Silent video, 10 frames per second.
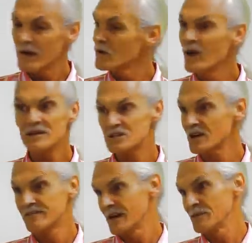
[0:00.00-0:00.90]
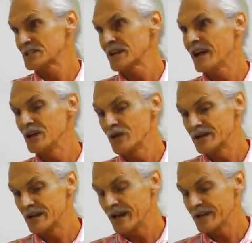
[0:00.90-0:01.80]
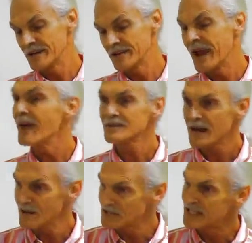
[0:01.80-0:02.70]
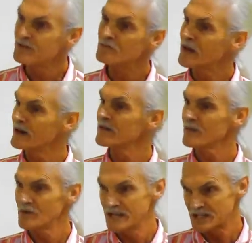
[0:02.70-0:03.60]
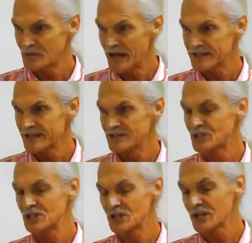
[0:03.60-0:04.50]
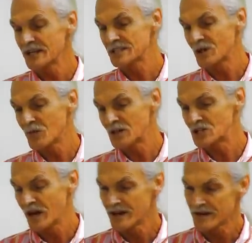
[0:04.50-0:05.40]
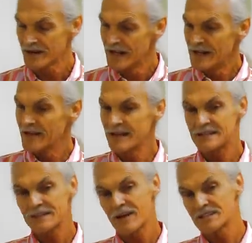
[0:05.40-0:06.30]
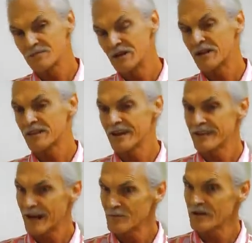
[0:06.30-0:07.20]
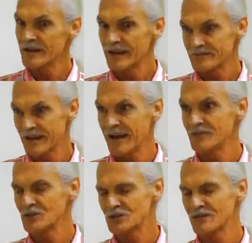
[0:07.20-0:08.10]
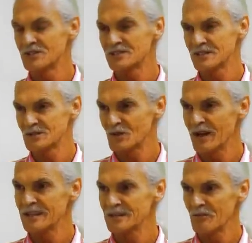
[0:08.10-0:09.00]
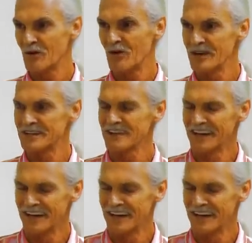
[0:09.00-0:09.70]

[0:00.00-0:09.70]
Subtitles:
Well, they're well deserved, I must tell you, and the outcome is even better than we expected. She's looking so much younger that's causing me to think that I'm going to have your services as well at some point.